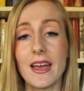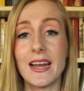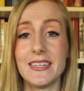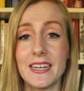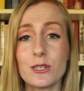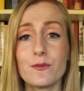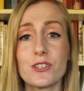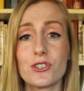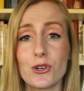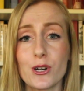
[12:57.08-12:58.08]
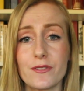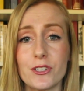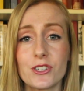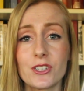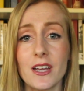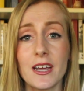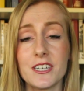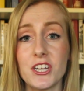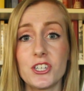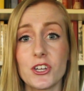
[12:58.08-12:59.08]
At the end of the service,
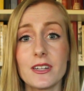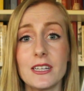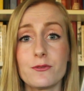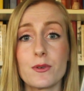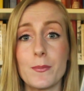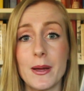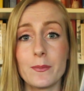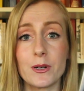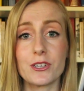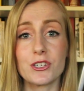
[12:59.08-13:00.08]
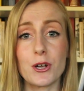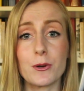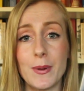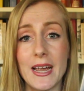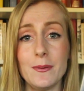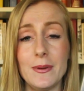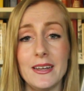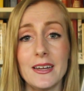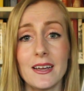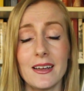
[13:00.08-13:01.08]
she suddenly remembers her
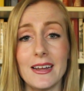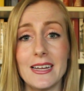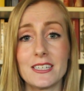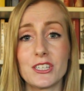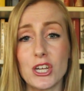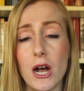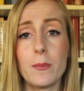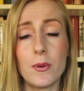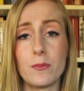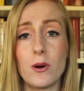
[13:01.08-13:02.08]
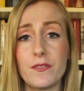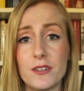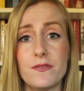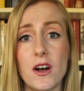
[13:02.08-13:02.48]
baby in the tub above the